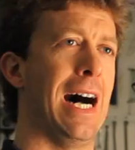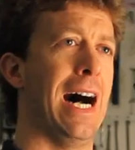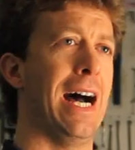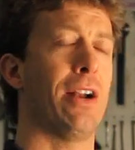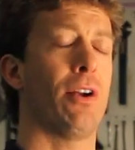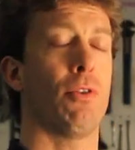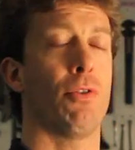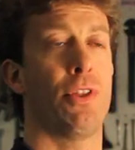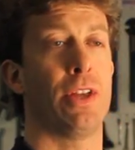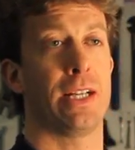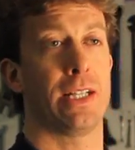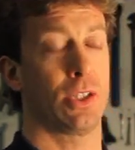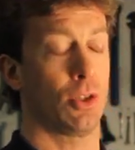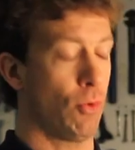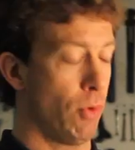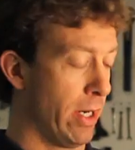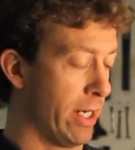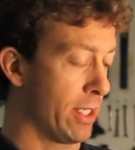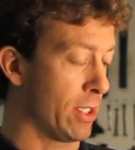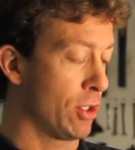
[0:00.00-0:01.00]
I don't think it's
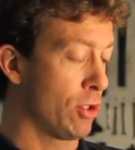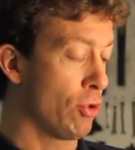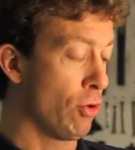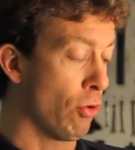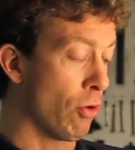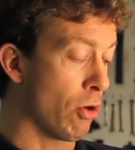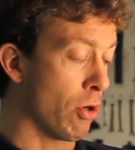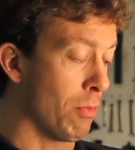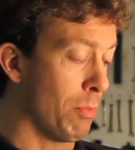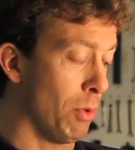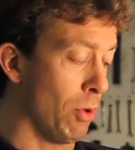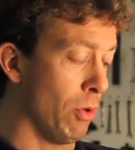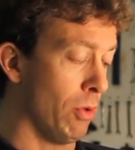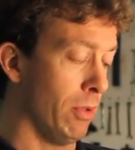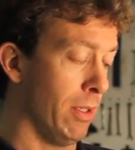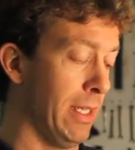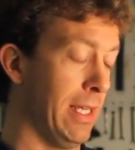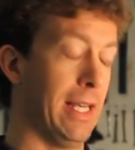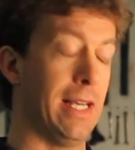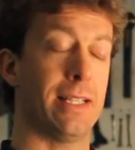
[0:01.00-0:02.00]
quite as
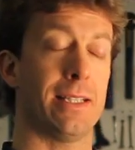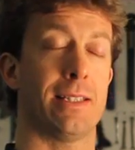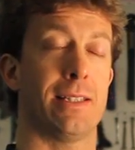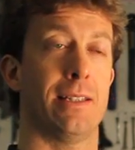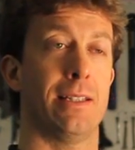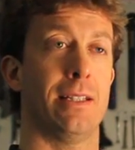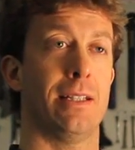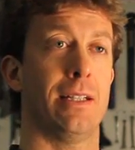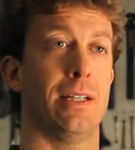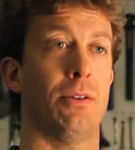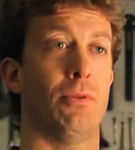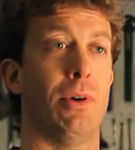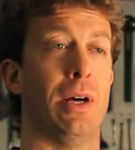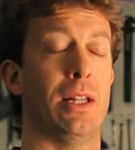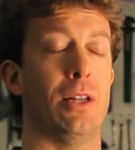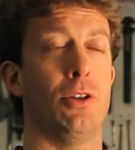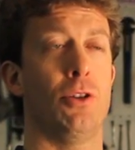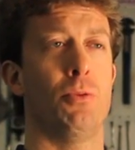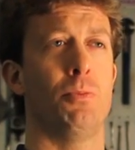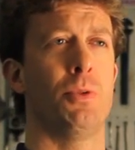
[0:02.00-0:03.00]
durable as the
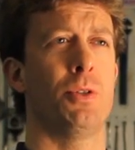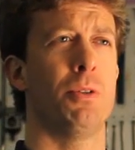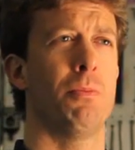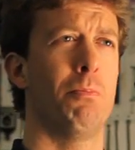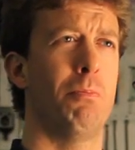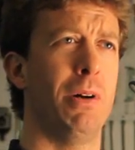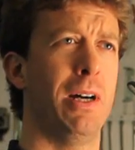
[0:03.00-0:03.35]
wet lubes,